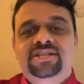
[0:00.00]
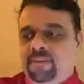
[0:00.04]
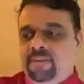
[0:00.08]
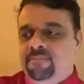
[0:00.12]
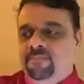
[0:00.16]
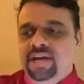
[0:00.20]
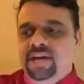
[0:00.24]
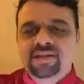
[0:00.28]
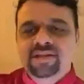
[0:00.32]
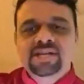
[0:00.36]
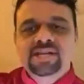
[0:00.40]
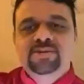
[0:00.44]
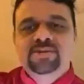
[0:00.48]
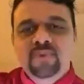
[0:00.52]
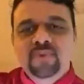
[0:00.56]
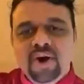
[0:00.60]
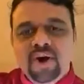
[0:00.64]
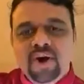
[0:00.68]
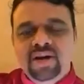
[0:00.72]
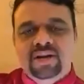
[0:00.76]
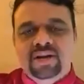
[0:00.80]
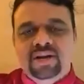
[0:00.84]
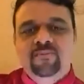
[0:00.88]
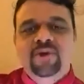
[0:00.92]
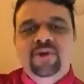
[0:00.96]
In this
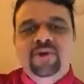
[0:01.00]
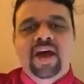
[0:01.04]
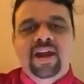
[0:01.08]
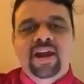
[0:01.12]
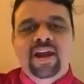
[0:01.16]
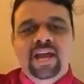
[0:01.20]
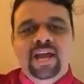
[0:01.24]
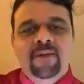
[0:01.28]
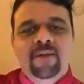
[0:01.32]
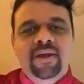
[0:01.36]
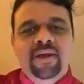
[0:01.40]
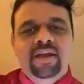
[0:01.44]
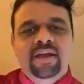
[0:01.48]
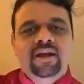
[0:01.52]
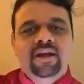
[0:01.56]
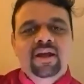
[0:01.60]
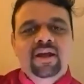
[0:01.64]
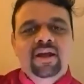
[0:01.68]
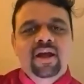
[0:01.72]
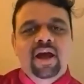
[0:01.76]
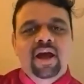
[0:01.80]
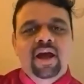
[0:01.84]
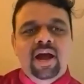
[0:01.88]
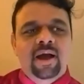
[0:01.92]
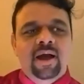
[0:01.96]
world, we are living
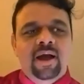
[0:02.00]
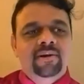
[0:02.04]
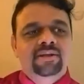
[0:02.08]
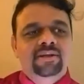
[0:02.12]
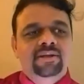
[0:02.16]
uh,